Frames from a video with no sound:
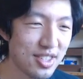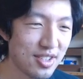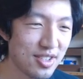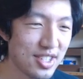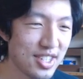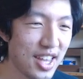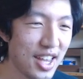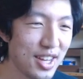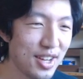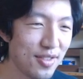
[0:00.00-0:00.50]

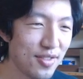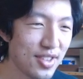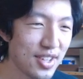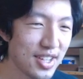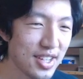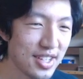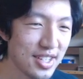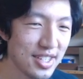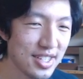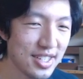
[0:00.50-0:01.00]
there's 10 of
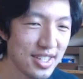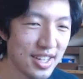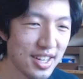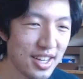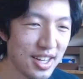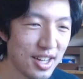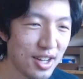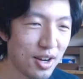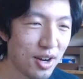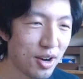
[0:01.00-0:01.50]
these.
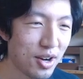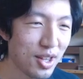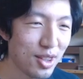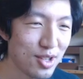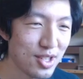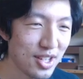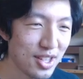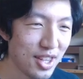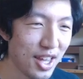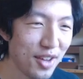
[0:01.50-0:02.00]
Okay,
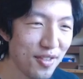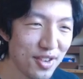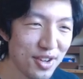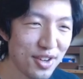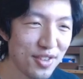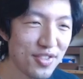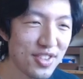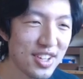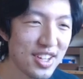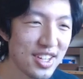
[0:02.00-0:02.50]
there's 11
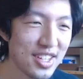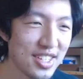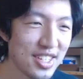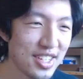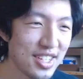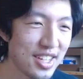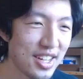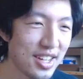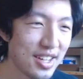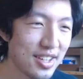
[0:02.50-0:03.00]
of
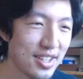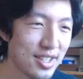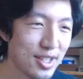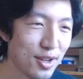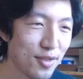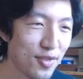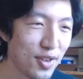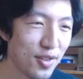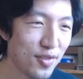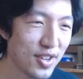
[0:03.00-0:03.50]
these.
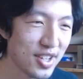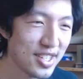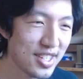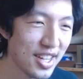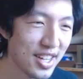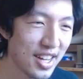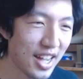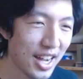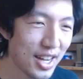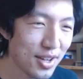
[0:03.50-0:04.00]
So Viva
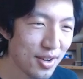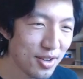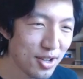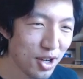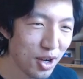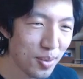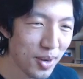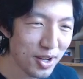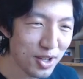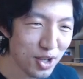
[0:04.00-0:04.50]
said, I don't
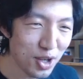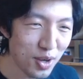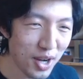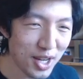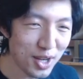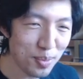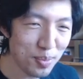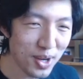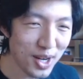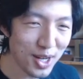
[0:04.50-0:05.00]
know about you,
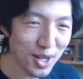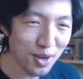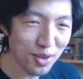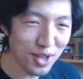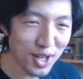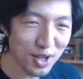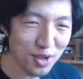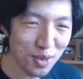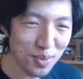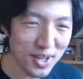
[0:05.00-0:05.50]
I but I
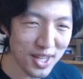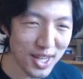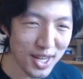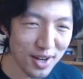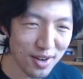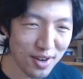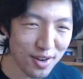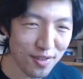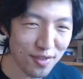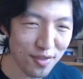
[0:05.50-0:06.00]
don't think we'll be
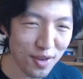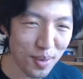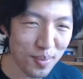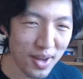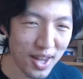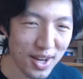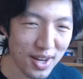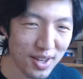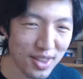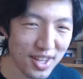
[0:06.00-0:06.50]
hearing
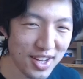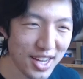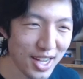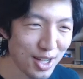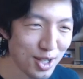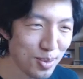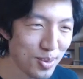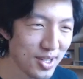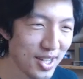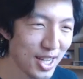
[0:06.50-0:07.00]
from anything
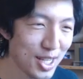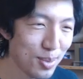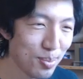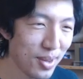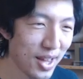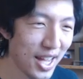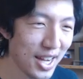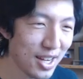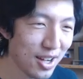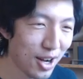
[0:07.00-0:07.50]
else besides
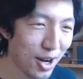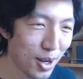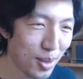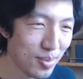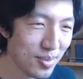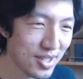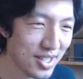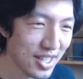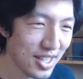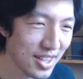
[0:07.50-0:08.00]
black
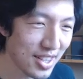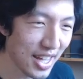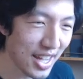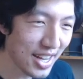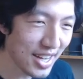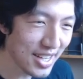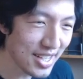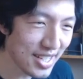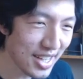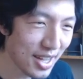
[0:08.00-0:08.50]
arms,
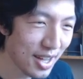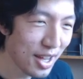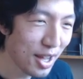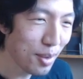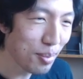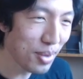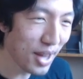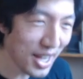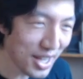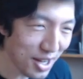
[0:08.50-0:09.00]
legs,
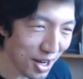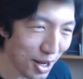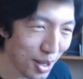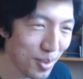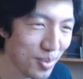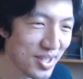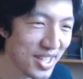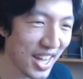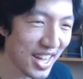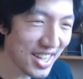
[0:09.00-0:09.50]
black
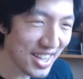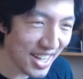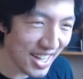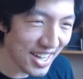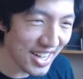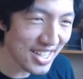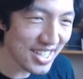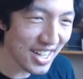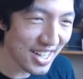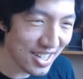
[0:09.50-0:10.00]
arms and
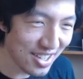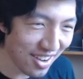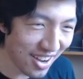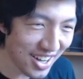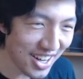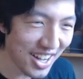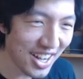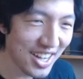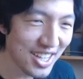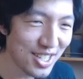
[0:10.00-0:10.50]
legs and
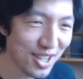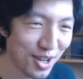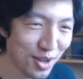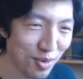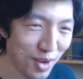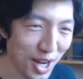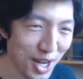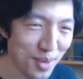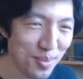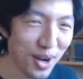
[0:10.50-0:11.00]
dot eyes
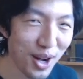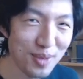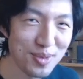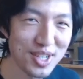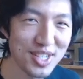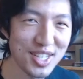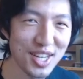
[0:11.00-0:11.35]
on random objects